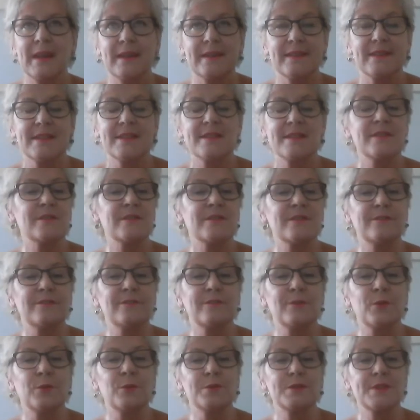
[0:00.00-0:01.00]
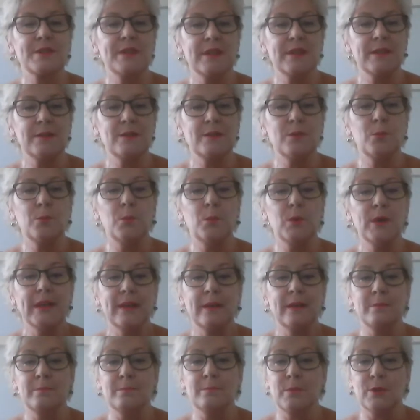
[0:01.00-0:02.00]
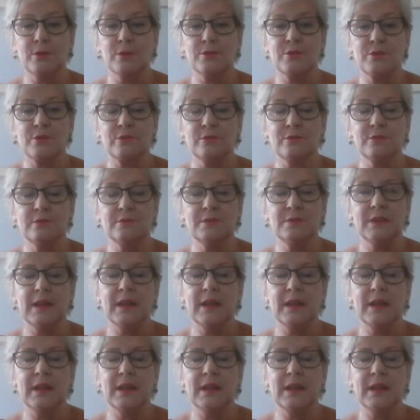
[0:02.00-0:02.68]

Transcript: This is a 14-week module